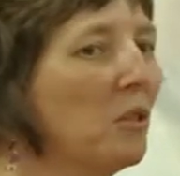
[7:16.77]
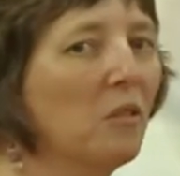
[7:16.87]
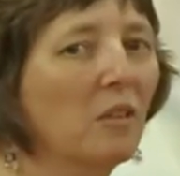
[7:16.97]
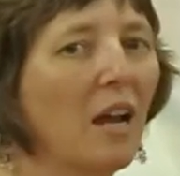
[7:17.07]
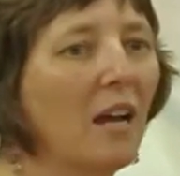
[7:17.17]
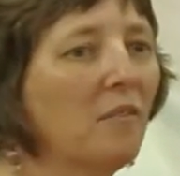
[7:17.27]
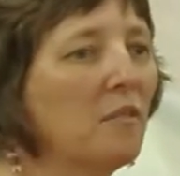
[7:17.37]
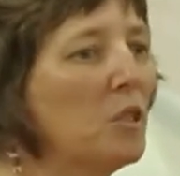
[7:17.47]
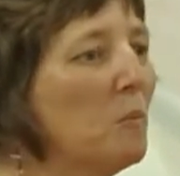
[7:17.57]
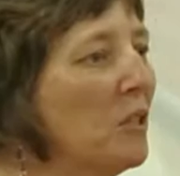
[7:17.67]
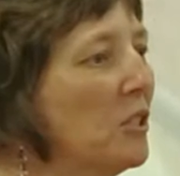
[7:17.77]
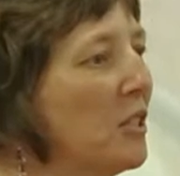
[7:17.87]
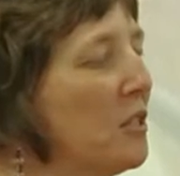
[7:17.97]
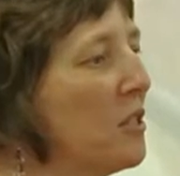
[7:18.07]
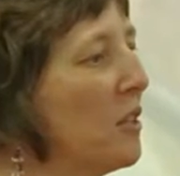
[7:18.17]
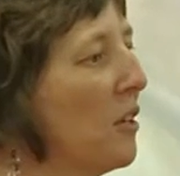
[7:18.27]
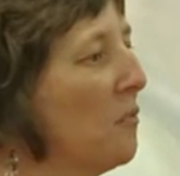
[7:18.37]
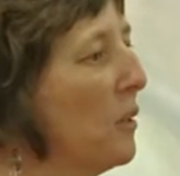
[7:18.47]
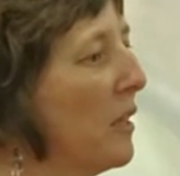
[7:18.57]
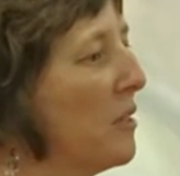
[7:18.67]
to over half the species
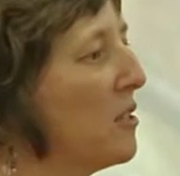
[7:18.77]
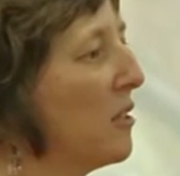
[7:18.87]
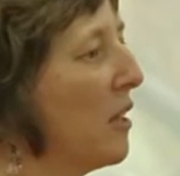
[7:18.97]
of plants